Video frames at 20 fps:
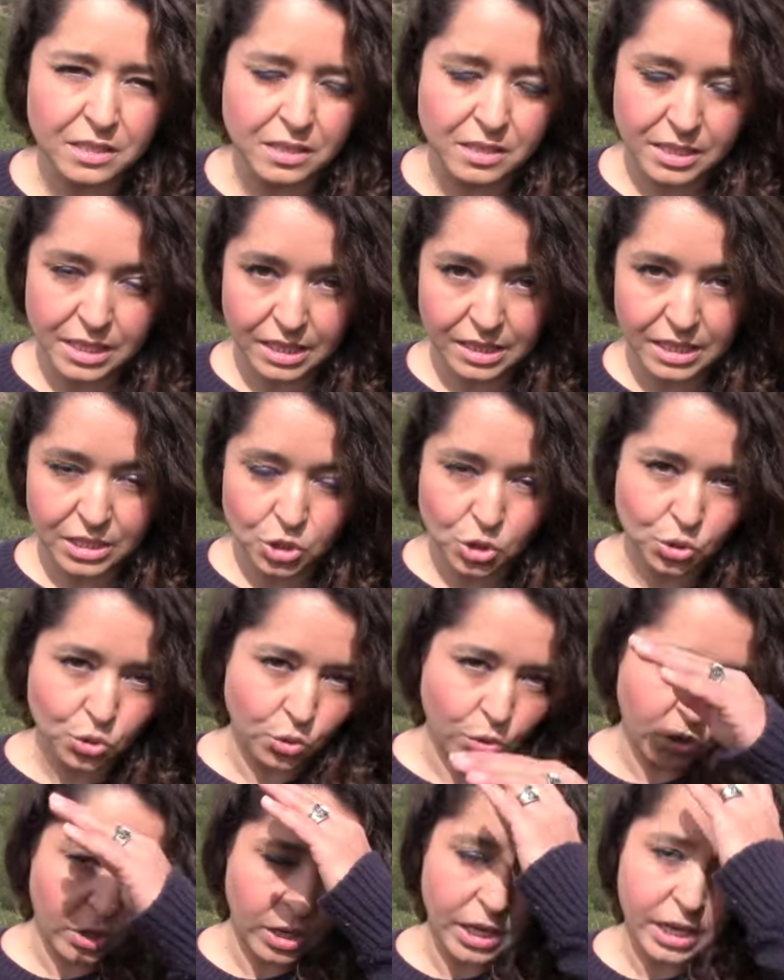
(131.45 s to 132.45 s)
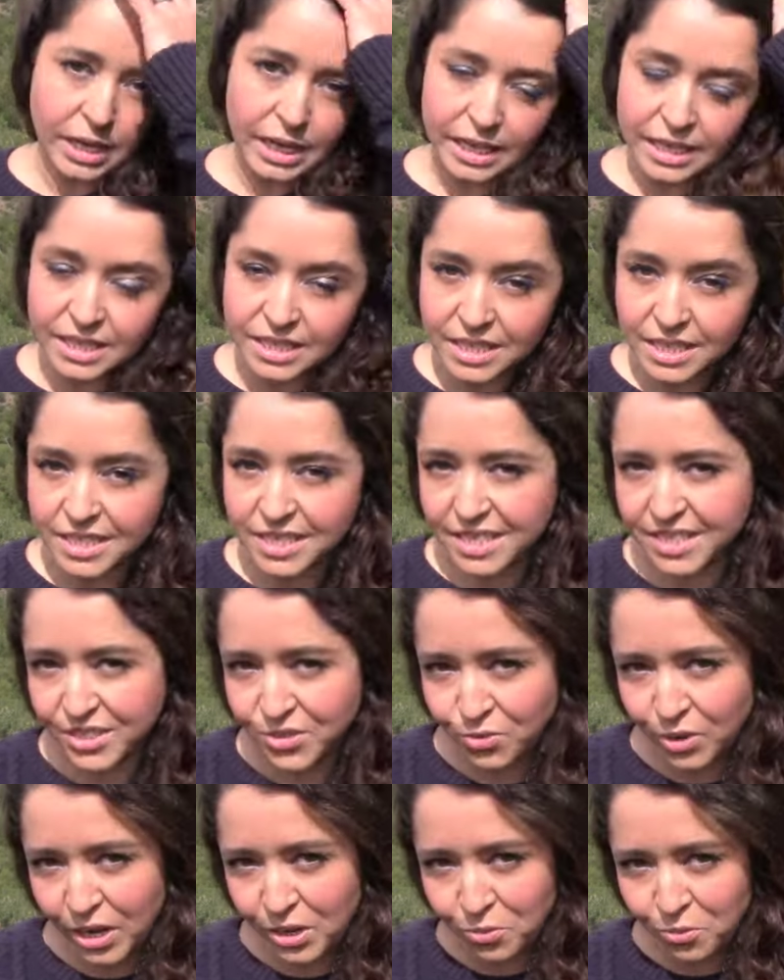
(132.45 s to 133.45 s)
send it to your
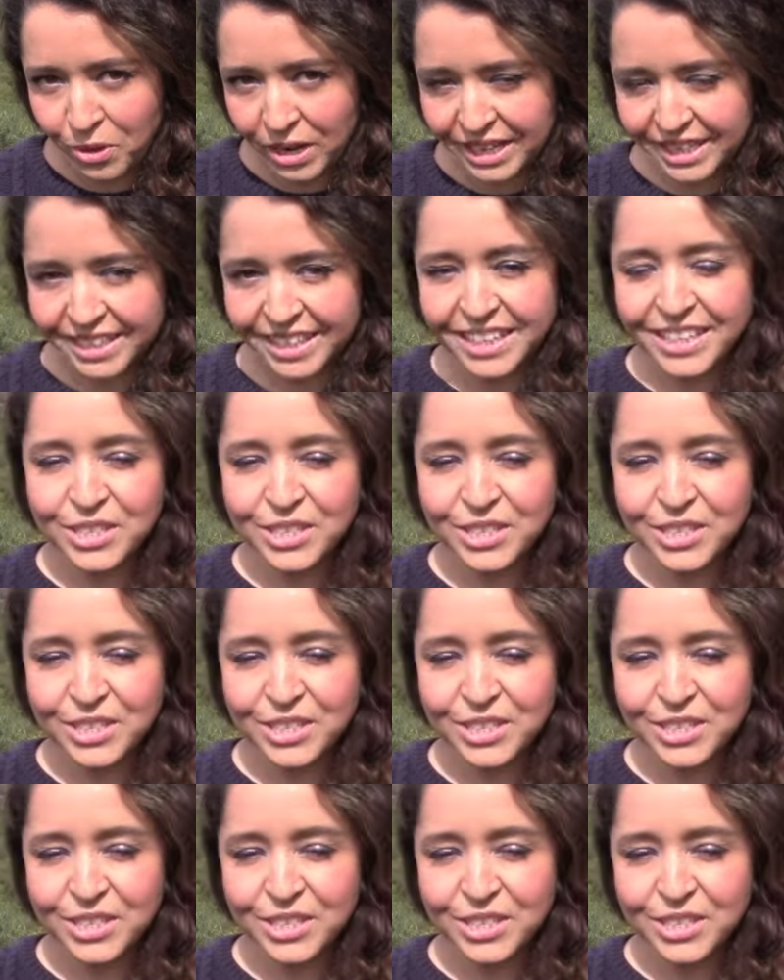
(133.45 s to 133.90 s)
intestines right away.